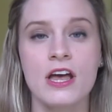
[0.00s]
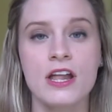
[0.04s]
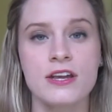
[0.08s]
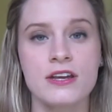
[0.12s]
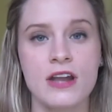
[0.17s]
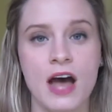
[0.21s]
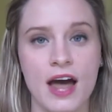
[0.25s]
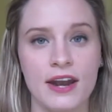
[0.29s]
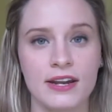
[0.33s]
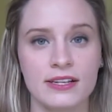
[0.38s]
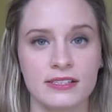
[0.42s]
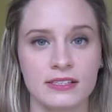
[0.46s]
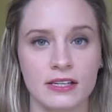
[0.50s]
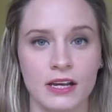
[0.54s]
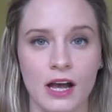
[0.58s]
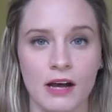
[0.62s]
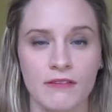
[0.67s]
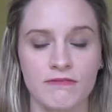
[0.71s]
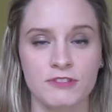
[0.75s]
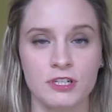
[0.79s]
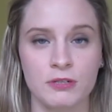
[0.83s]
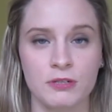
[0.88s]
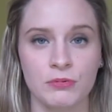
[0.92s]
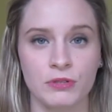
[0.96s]
Not as
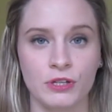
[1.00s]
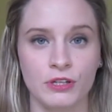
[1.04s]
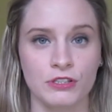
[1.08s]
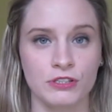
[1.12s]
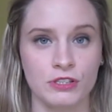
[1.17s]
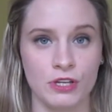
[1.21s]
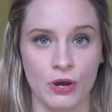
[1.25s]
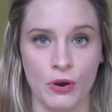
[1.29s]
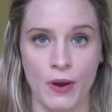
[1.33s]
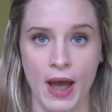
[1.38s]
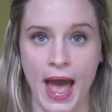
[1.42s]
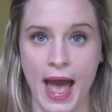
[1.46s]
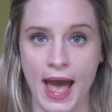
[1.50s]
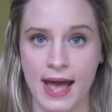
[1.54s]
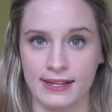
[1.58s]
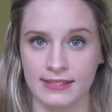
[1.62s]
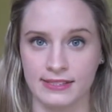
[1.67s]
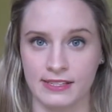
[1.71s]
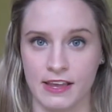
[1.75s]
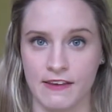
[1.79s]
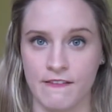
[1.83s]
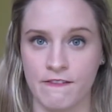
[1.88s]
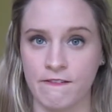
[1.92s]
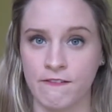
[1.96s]
uncomfortably so
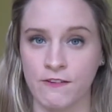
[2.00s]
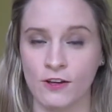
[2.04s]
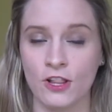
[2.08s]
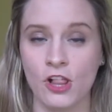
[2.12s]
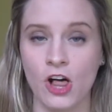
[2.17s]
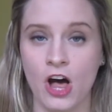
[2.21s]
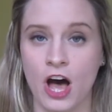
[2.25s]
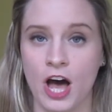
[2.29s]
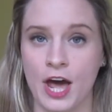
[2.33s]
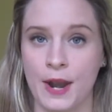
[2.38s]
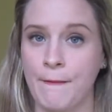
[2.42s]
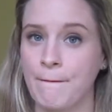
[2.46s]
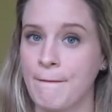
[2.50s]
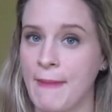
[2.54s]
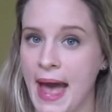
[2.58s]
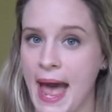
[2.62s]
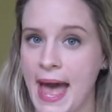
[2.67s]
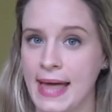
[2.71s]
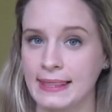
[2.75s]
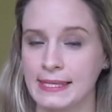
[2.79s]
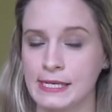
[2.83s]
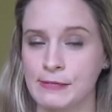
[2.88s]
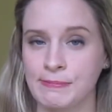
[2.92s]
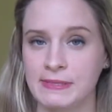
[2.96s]
as a full-on
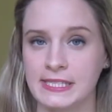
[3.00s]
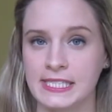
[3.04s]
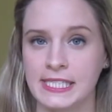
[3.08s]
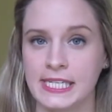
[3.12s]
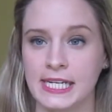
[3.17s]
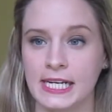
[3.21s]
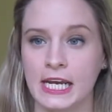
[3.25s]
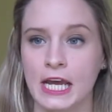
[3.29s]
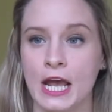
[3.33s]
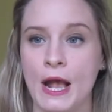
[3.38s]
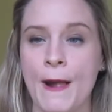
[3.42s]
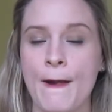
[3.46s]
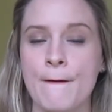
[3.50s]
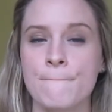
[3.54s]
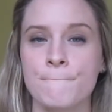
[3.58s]
matte lipstick,